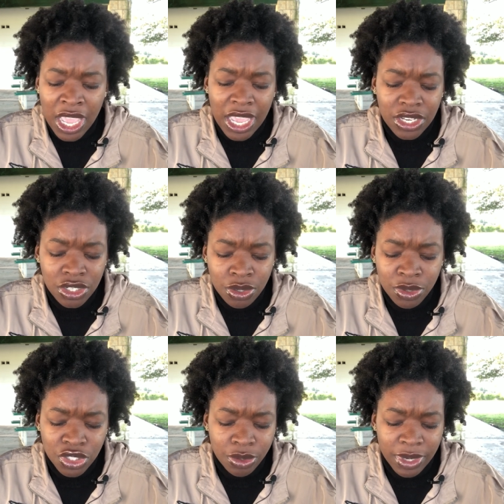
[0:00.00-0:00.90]
and do
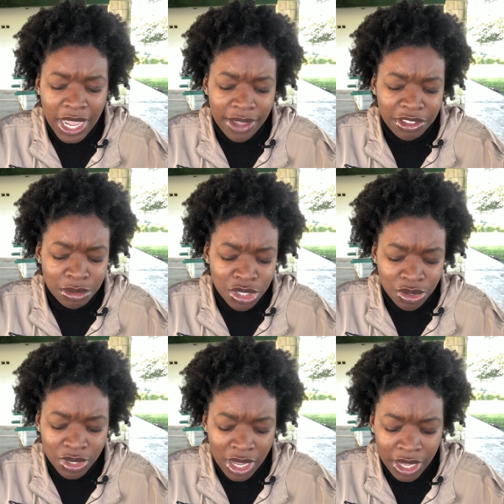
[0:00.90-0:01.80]
what you would have them do,
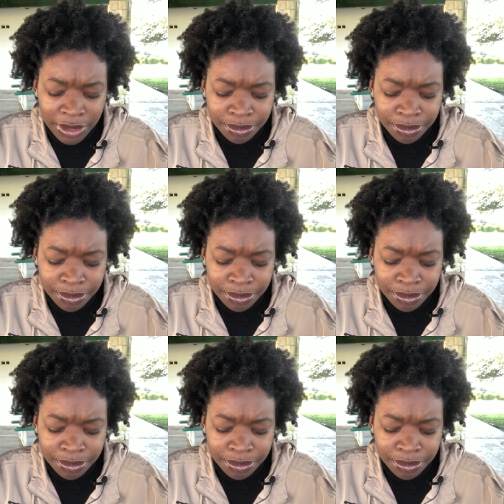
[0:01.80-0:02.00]
God.